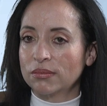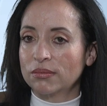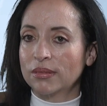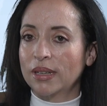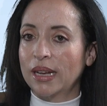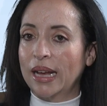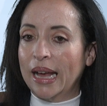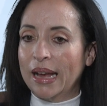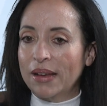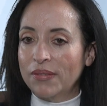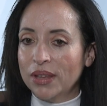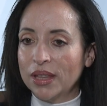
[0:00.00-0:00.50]

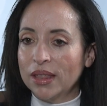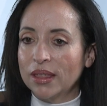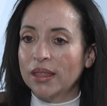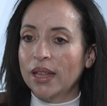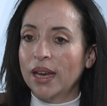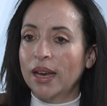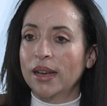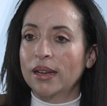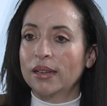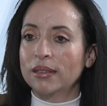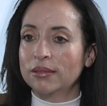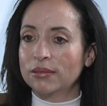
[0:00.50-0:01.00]
having
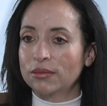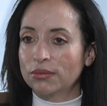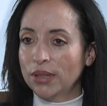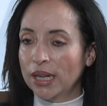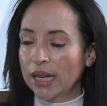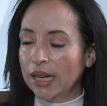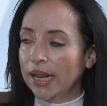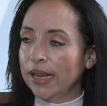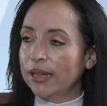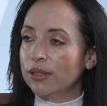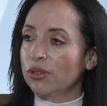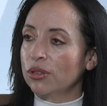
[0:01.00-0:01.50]
that
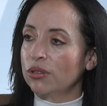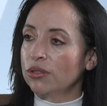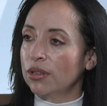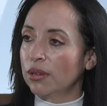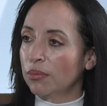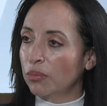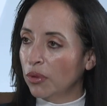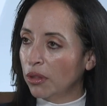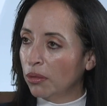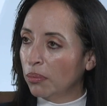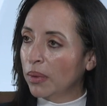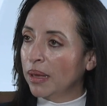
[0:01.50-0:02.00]

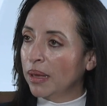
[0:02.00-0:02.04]
relationship with